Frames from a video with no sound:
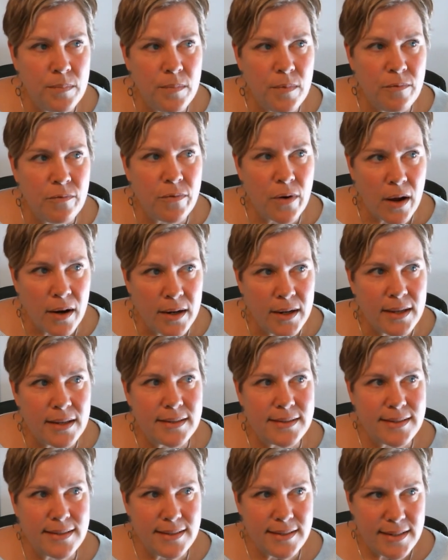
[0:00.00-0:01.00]

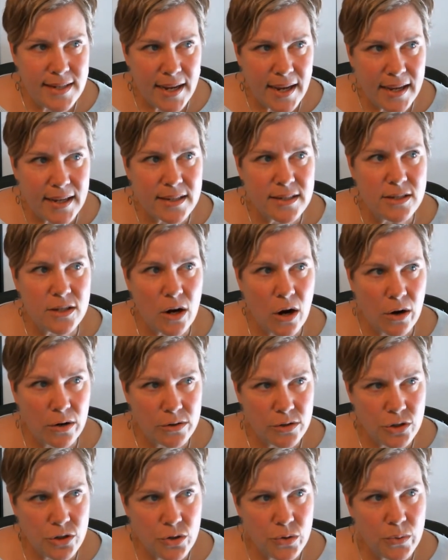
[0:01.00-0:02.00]
Vonnegut's texts
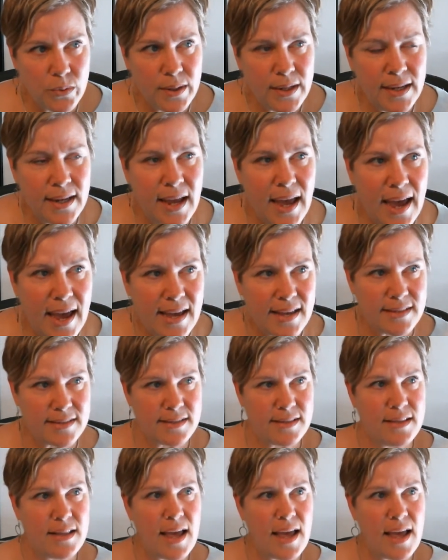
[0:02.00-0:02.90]
are doing as